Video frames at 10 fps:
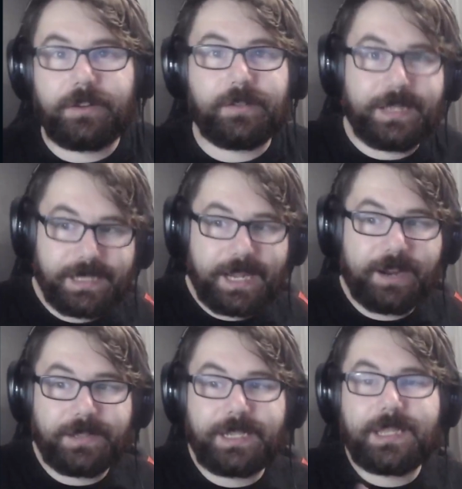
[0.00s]
You're at least
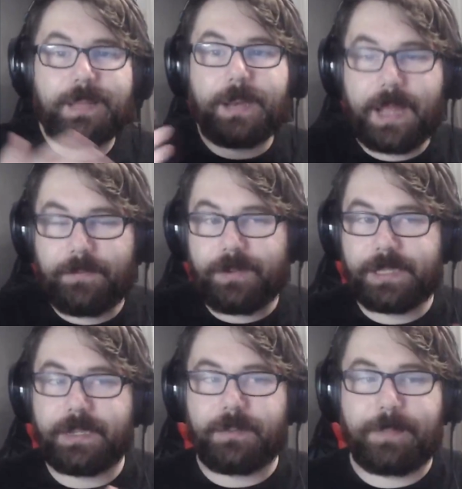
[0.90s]
guaranteed them in every
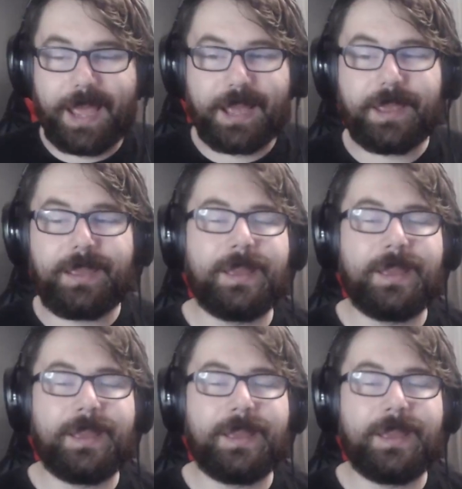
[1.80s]
single pack.